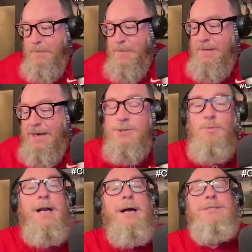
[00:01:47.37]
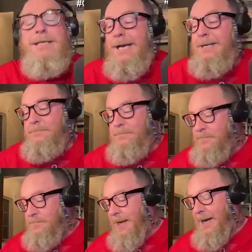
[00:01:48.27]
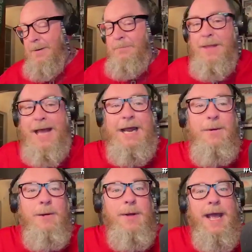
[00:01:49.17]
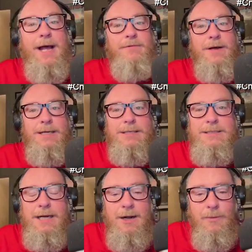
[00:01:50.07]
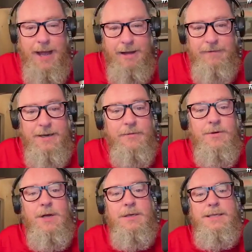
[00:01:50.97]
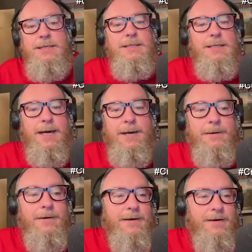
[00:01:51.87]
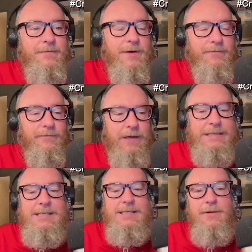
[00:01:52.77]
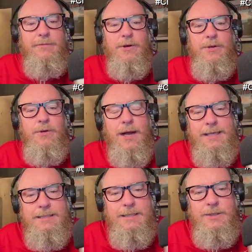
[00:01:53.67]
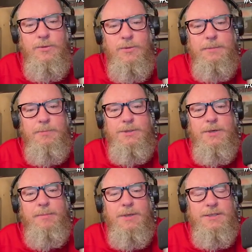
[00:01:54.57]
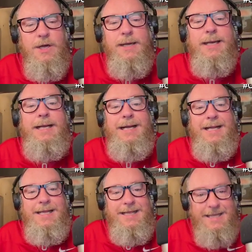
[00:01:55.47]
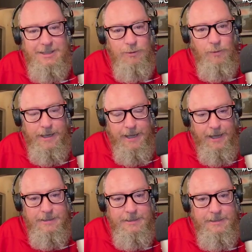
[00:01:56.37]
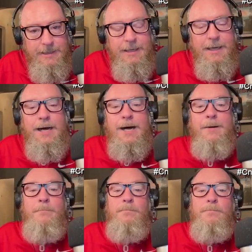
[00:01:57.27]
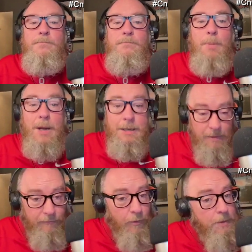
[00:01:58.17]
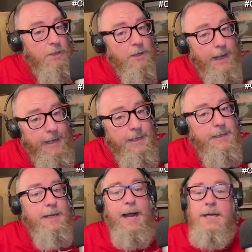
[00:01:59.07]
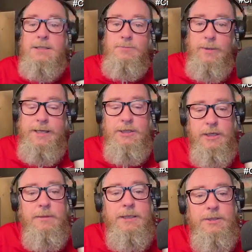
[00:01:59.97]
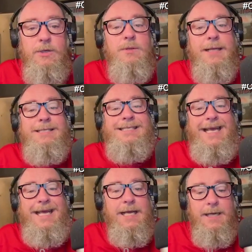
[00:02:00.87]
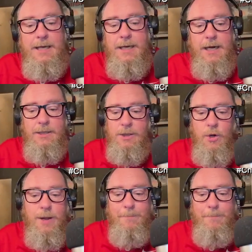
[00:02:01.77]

That is what I'm saying. Anyway, we have another long list of fun stuff for you guys to put your eyeballs on this weekend. But before we look ahead, as we generally do, let's take a look